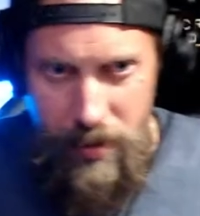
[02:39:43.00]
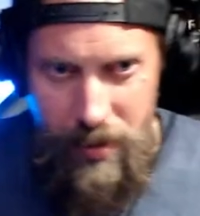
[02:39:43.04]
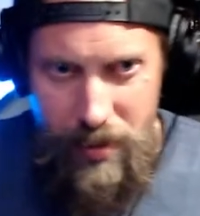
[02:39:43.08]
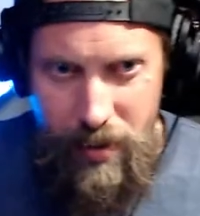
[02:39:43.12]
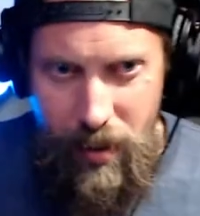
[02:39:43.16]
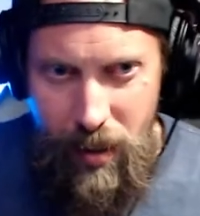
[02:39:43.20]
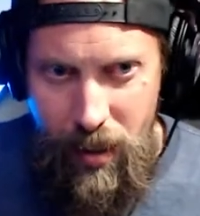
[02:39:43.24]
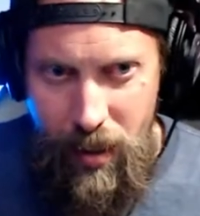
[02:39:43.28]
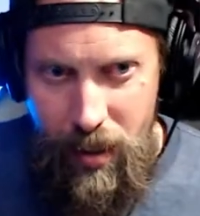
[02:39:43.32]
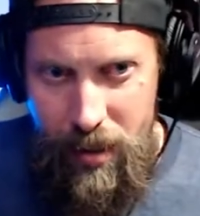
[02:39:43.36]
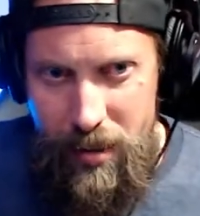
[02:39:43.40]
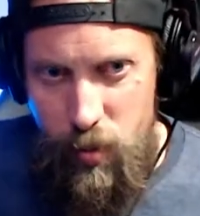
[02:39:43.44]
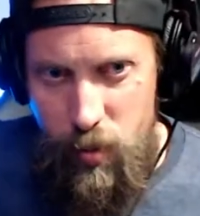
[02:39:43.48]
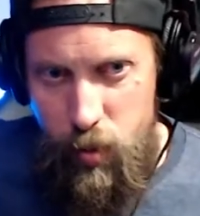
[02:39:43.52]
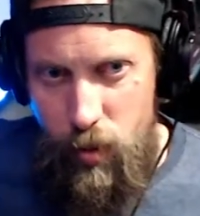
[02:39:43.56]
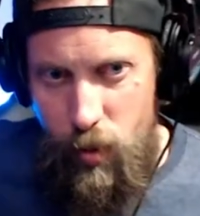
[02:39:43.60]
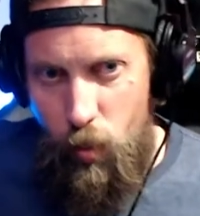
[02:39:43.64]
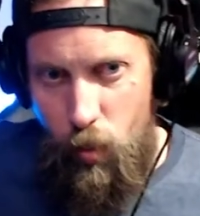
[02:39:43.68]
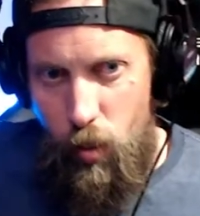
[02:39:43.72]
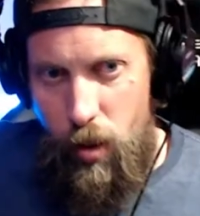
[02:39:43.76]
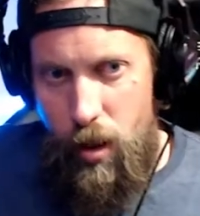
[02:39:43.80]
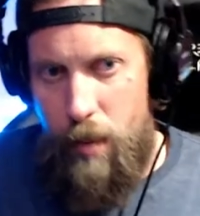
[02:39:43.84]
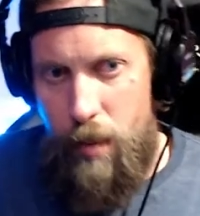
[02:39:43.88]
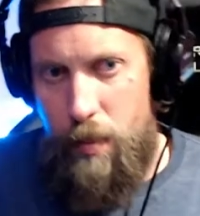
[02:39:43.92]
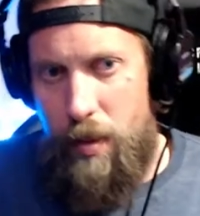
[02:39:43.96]
Your thoughts
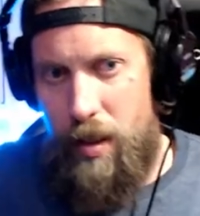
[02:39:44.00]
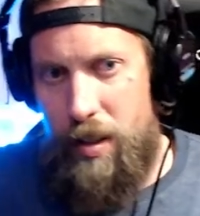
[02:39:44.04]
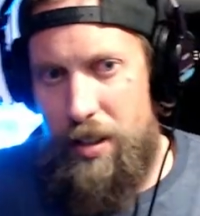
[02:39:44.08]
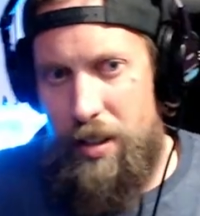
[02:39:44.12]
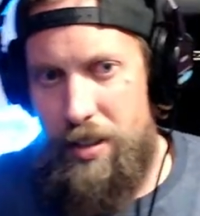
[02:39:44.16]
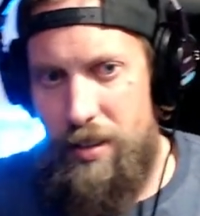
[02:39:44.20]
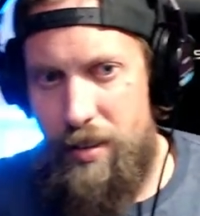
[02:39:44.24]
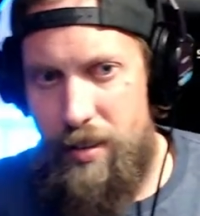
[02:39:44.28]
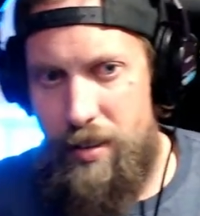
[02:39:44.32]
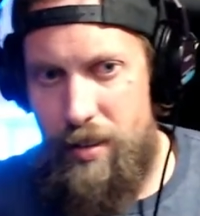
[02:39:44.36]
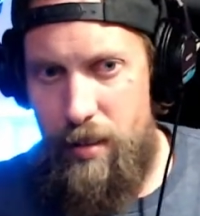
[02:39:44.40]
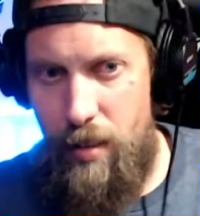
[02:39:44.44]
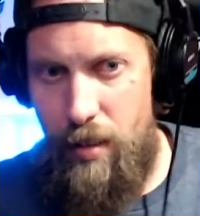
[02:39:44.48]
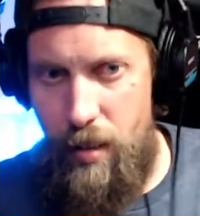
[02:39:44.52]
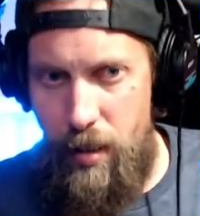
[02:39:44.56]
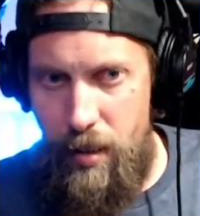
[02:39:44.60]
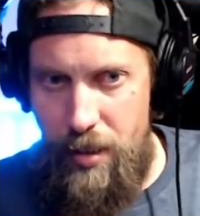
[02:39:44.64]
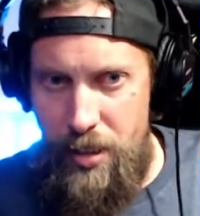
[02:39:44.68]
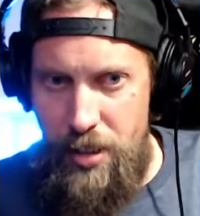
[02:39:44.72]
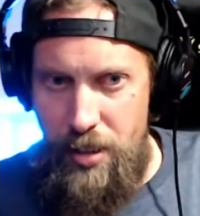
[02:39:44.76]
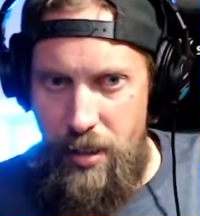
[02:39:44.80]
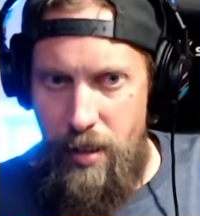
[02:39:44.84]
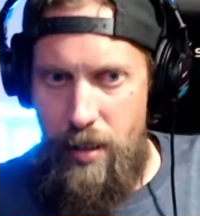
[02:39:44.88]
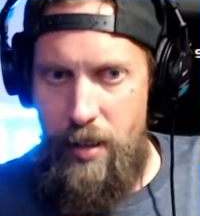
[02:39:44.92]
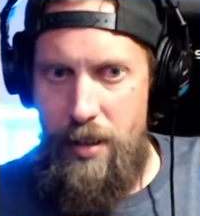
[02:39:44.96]
when Walmart should
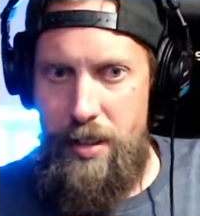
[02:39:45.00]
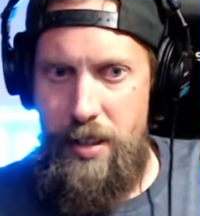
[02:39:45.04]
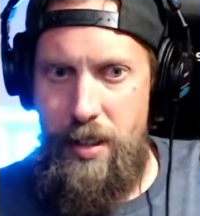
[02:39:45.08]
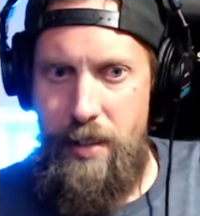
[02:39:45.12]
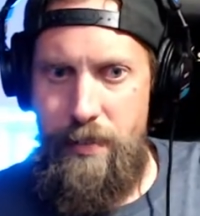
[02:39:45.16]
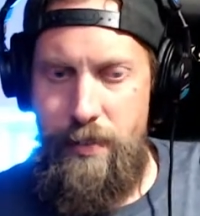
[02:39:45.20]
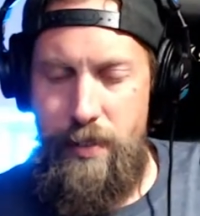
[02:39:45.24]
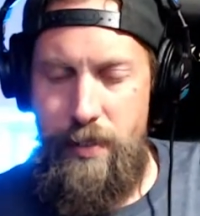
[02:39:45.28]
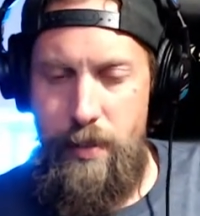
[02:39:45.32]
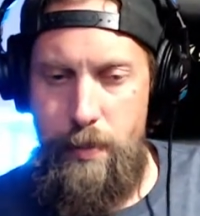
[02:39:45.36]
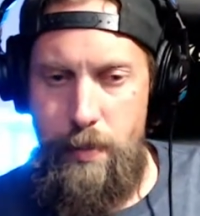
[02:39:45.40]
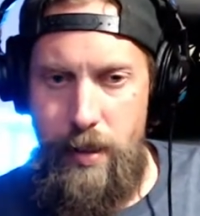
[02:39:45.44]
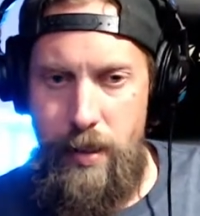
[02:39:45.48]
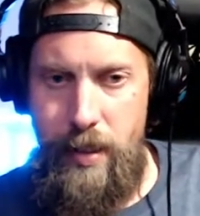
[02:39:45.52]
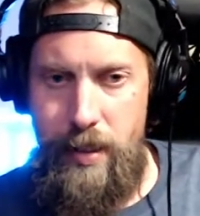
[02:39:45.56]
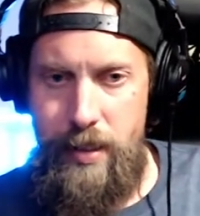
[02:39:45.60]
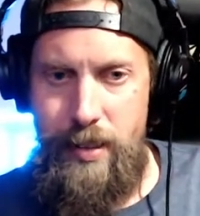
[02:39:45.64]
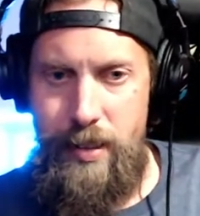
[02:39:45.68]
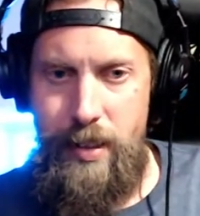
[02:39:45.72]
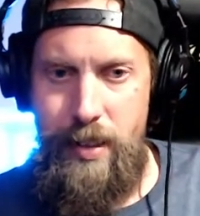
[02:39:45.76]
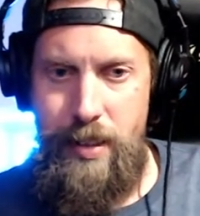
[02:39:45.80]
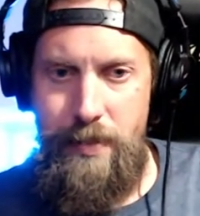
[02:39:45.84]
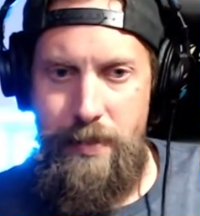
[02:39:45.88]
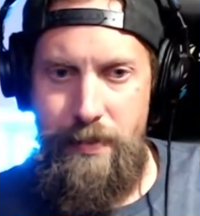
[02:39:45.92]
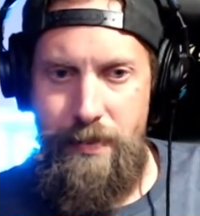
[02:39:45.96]
start charging for
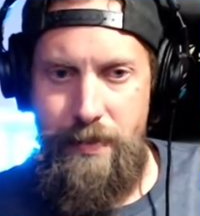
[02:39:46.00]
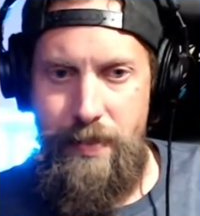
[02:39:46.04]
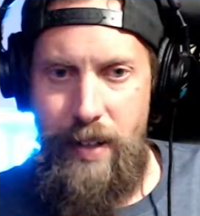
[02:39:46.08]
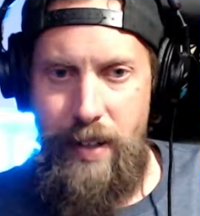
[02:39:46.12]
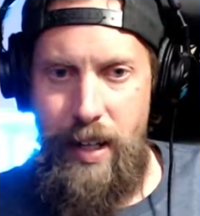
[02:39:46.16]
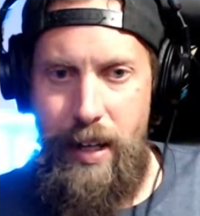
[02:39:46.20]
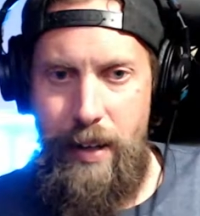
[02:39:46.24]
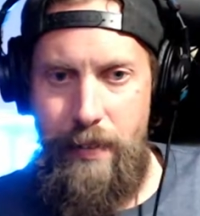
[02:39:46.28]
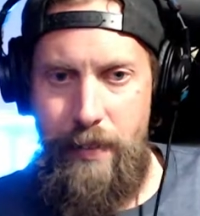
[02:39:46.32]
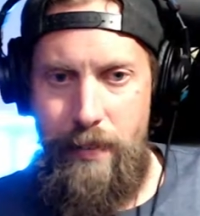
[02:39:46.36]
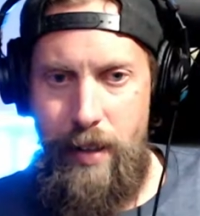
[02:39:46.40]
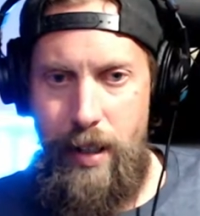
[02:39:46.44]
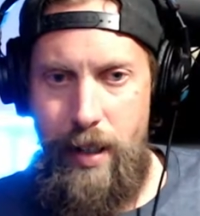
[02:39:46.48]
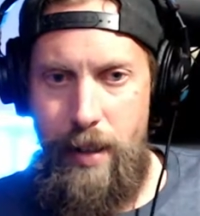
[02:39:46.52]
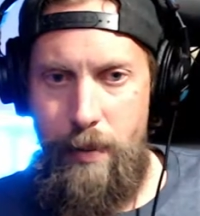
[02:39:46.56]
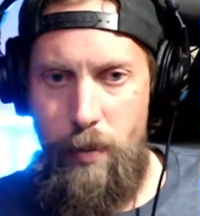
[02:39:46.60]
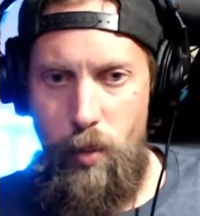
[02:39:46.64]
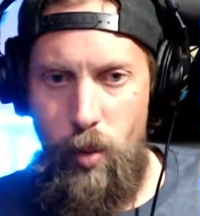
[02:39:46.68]
PlayStation 5.